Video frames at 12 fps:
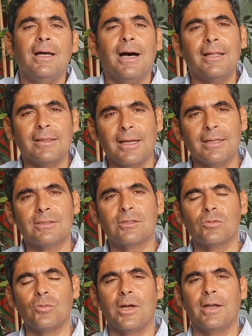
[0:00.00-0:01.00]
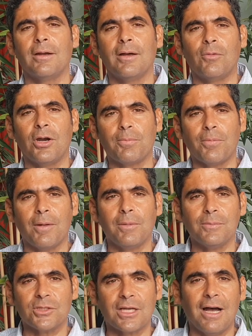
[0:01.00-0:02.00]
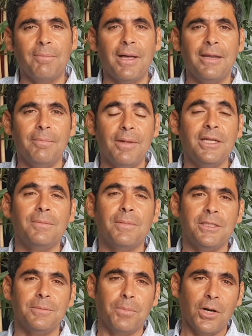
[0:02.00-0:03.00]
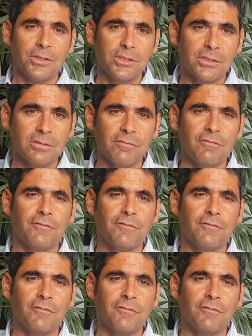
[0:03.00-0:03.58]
and that's where problems come, and many bugs